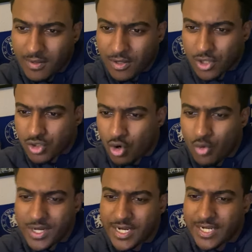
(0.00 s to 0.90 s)
Because all
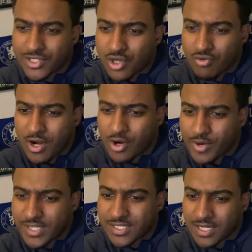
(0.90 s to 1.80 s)
we need is a run of
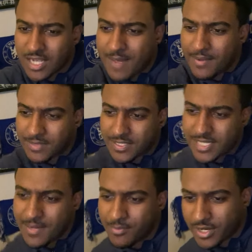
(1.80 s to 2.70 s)
wins to climb up the
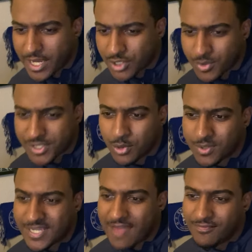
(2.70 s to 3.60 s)
table. Okay, so we're still
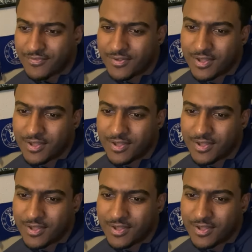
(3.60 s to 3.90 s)
10th.